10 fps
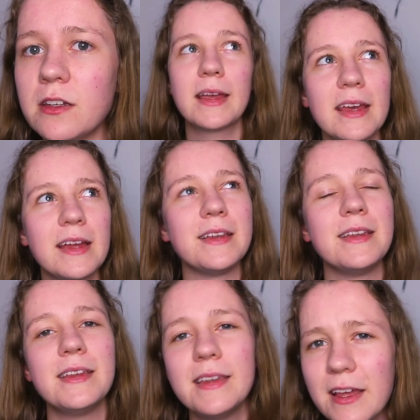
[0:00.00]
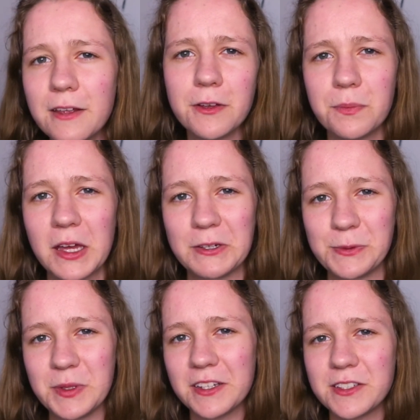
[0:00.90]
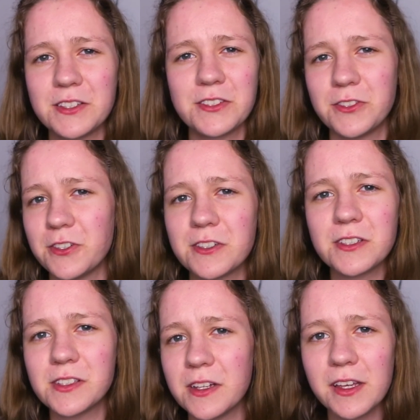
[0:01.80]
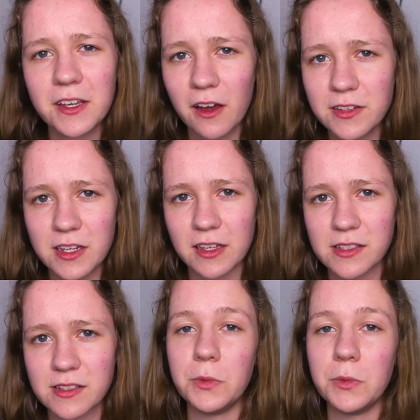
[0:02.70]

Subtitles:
Again, none of it matters because it's just a silly contest.